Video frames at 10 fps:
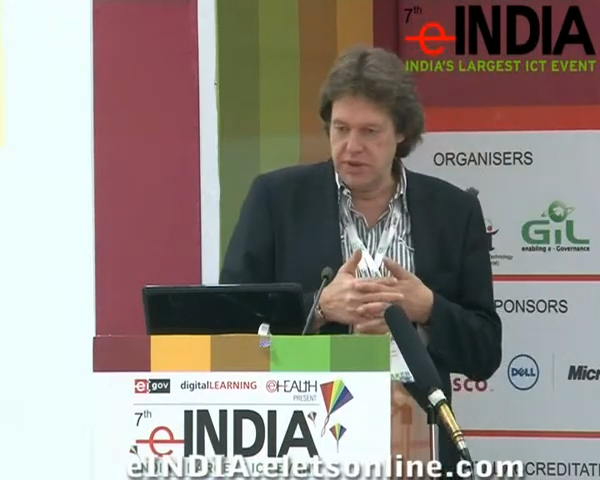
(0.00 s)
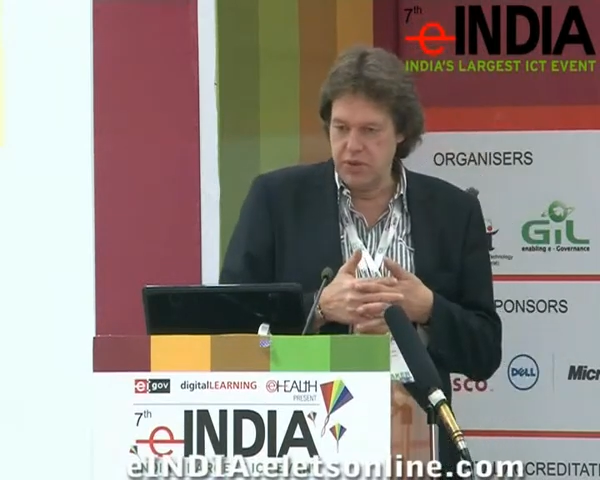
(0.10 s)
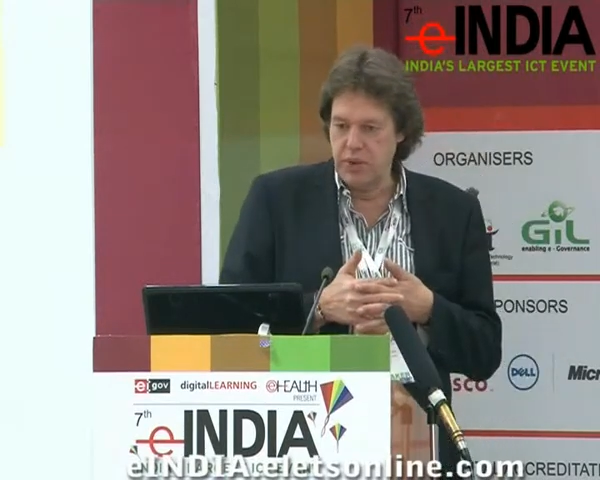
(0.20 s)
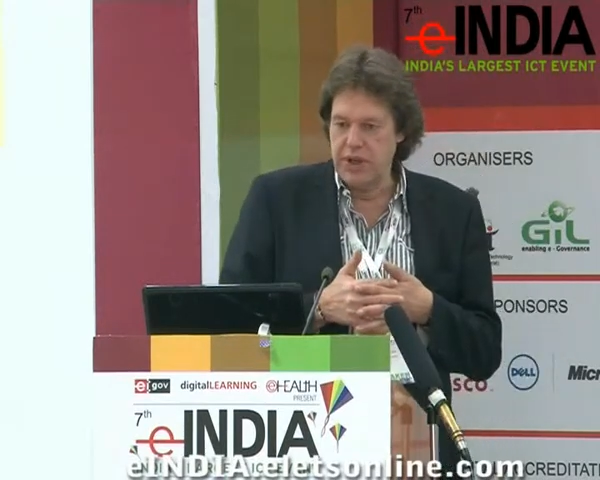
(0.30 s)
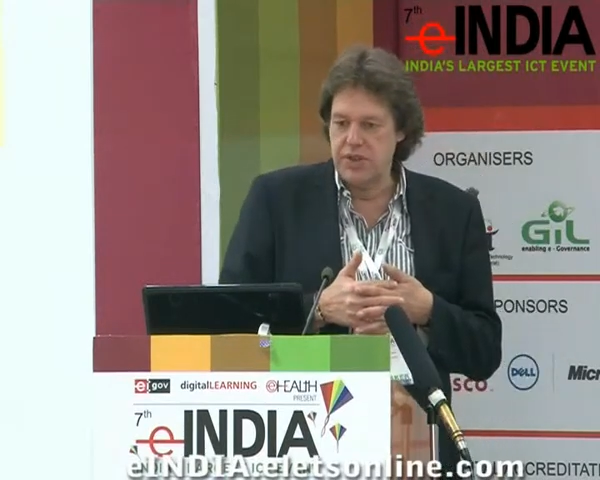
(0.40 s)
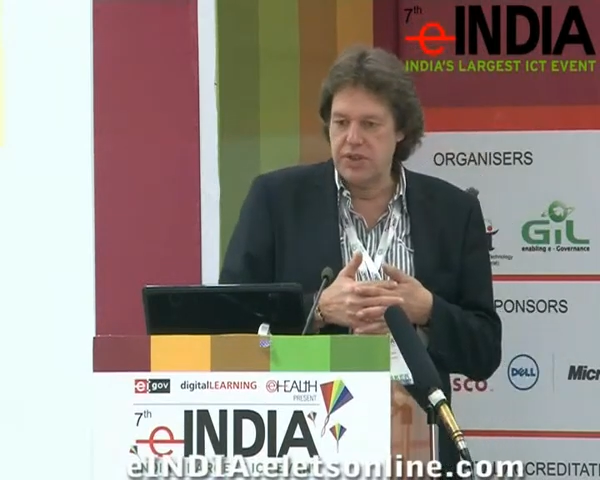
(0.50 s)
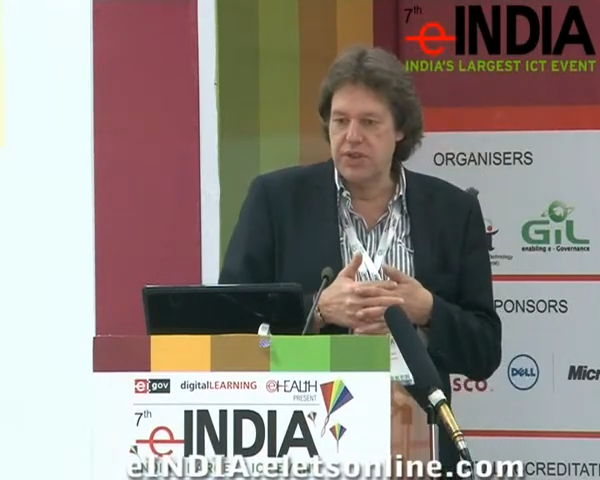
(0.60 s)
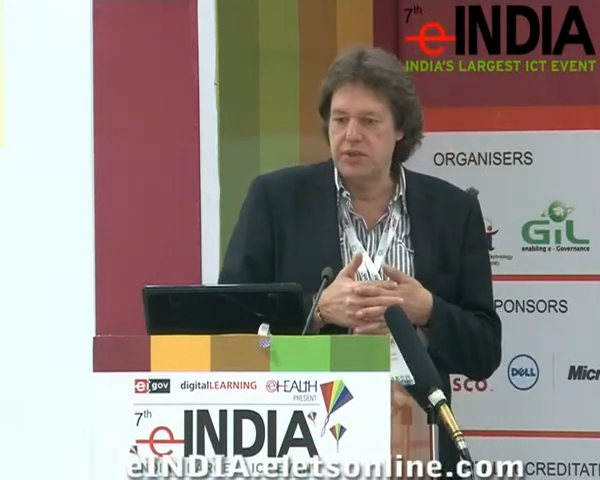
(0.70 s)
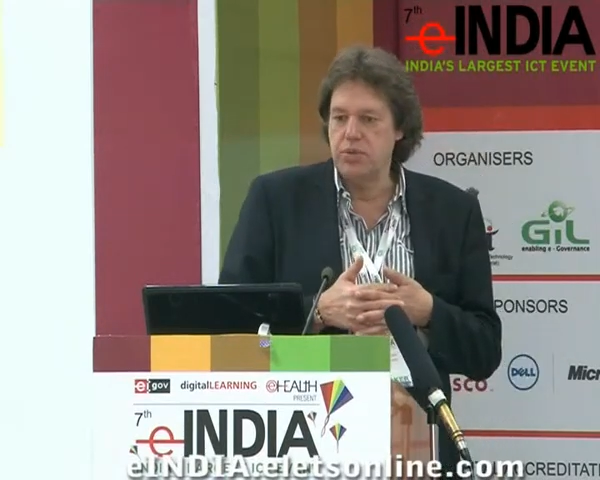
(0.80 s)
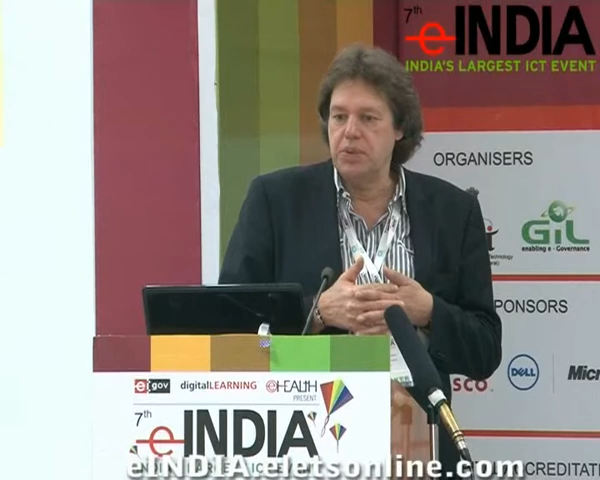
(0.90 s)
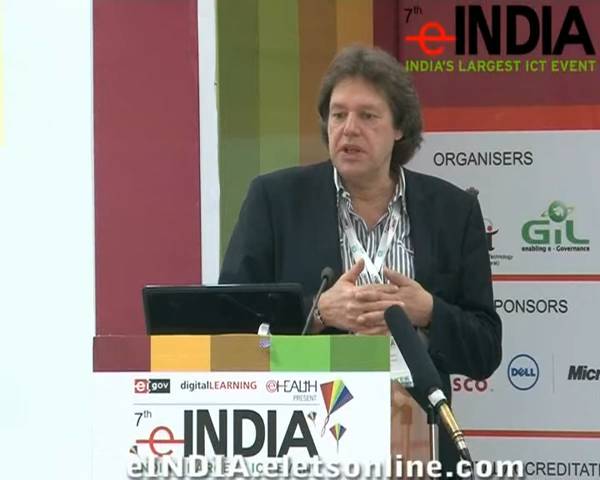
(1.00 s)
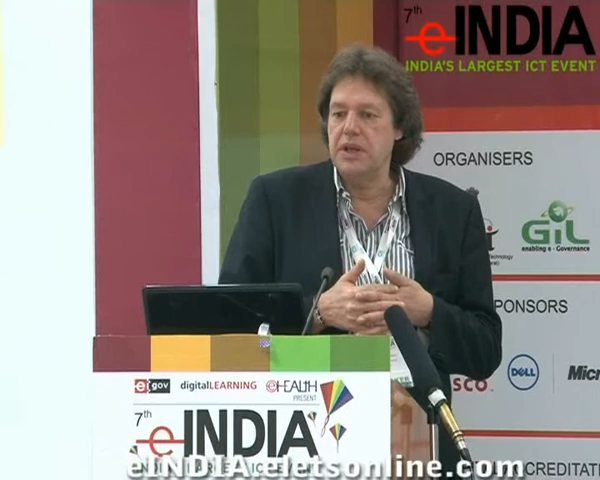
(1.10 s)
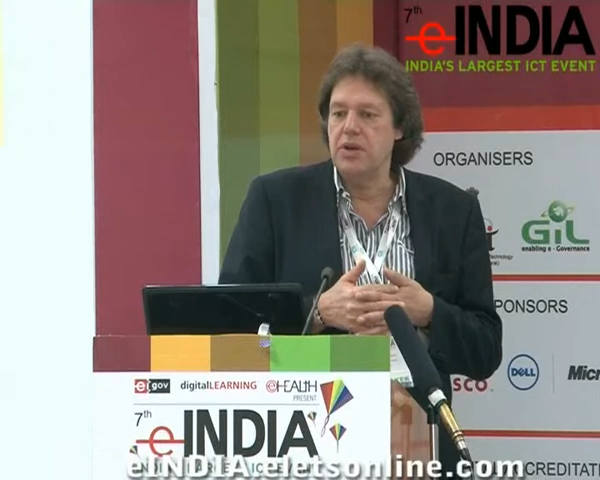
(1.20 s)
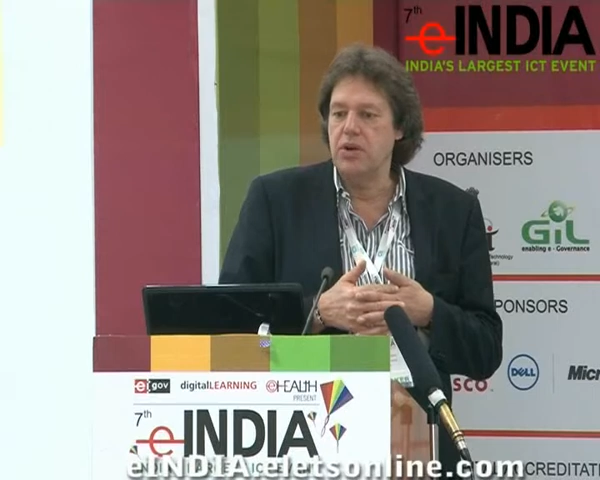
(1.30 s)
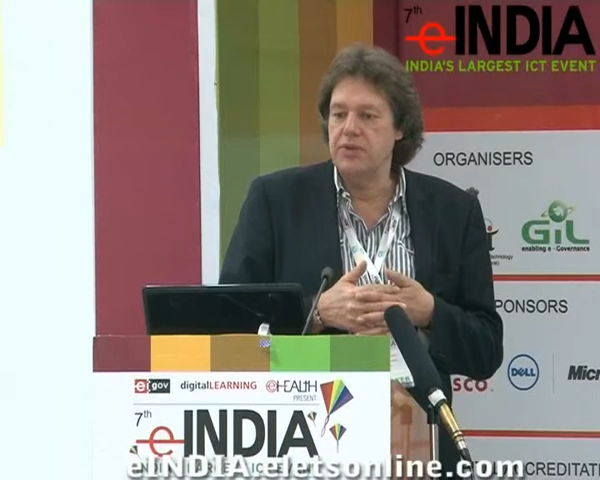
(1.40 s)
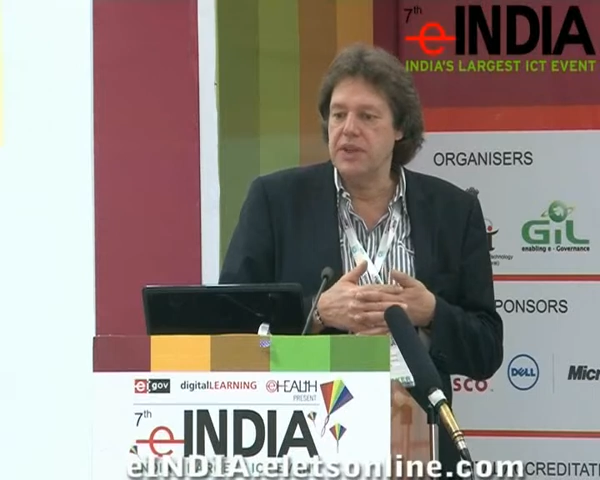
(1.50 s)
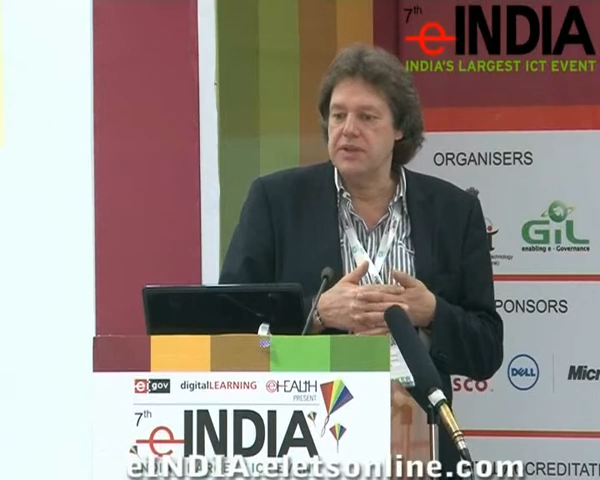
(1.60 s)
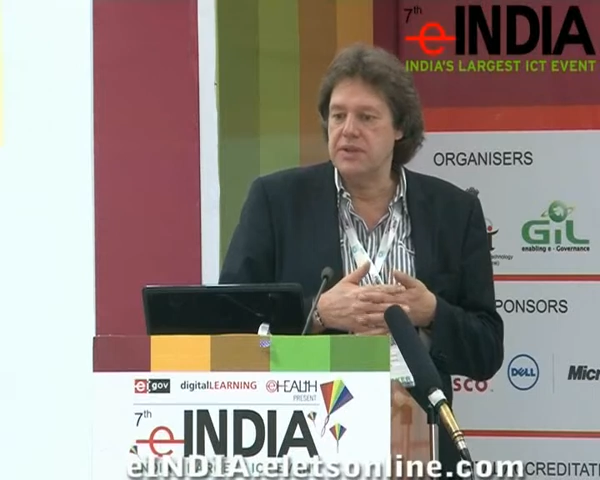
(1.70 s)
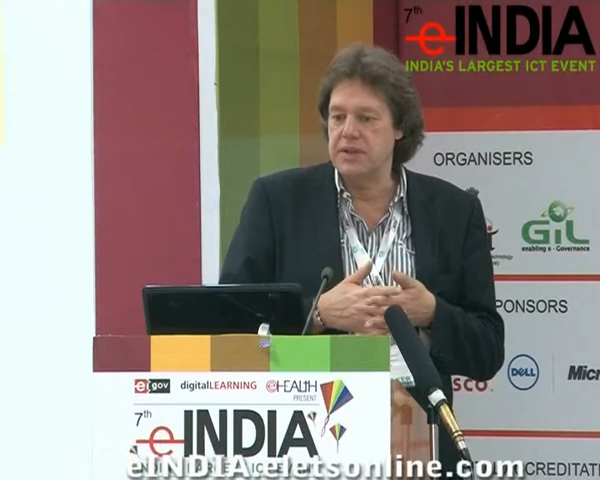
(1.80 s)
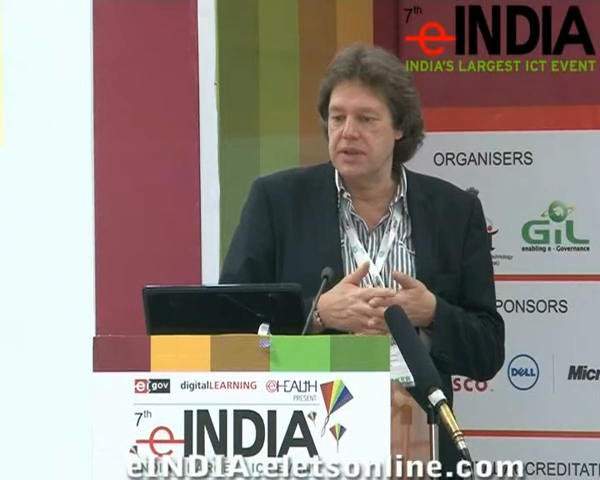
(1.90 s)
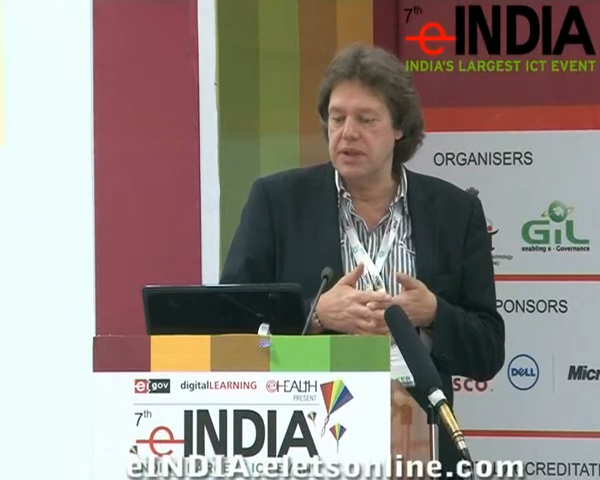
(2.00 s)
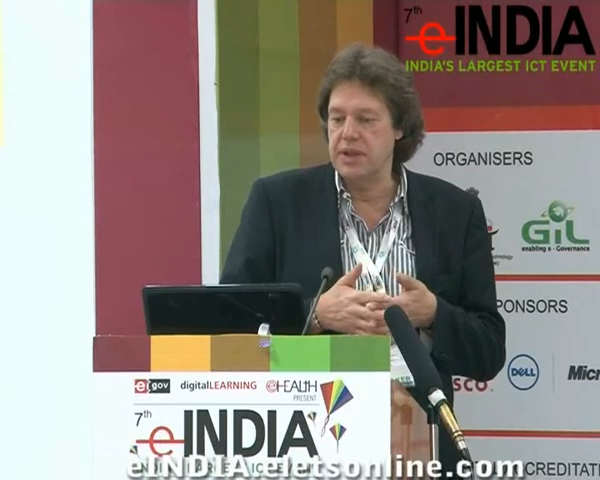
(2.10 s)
storage to be context